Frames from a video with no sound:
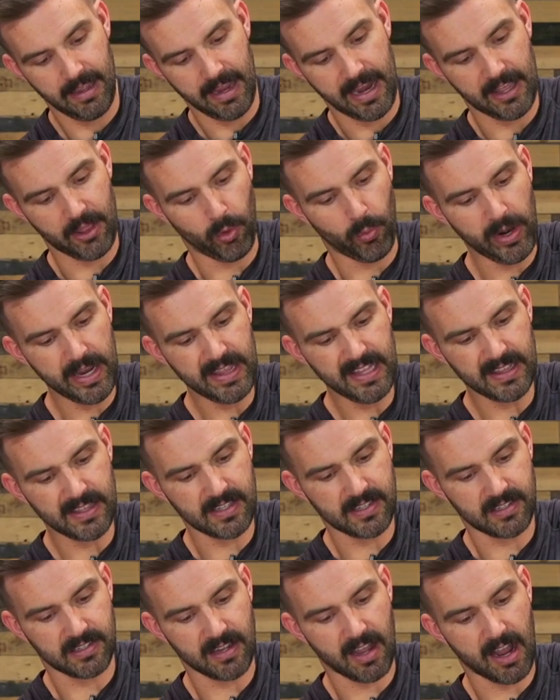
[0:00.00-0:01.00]
And the way that the
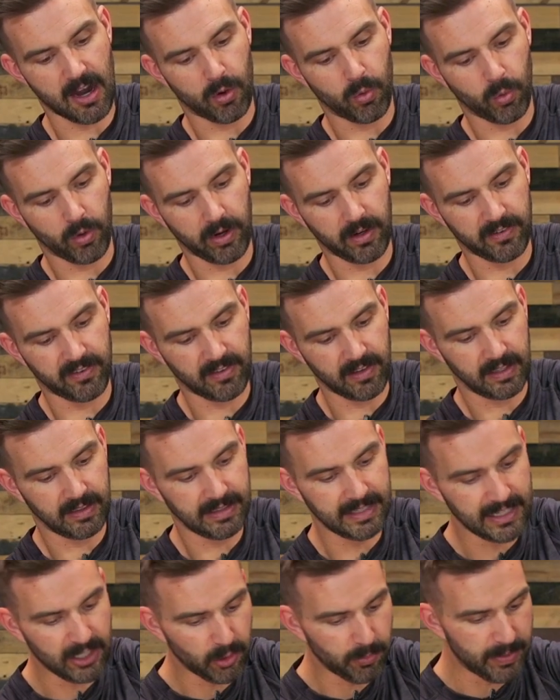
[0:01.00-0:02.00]
sock works is a
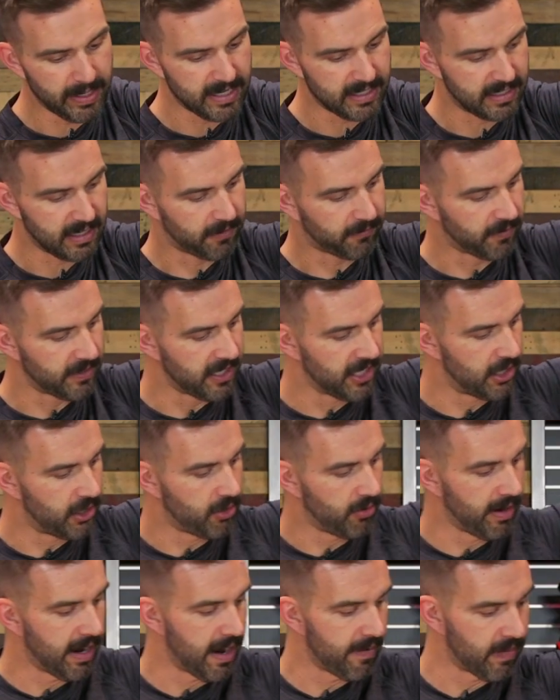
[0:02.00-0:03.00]
little bit different. You
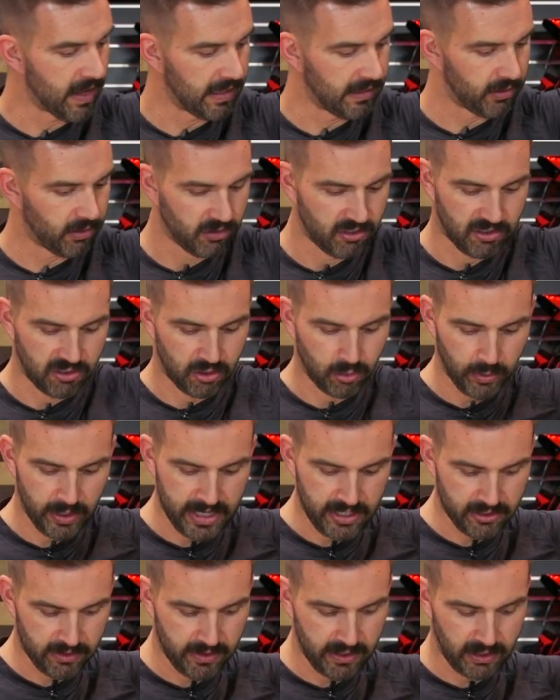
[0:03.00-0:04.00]
don't have that little switch or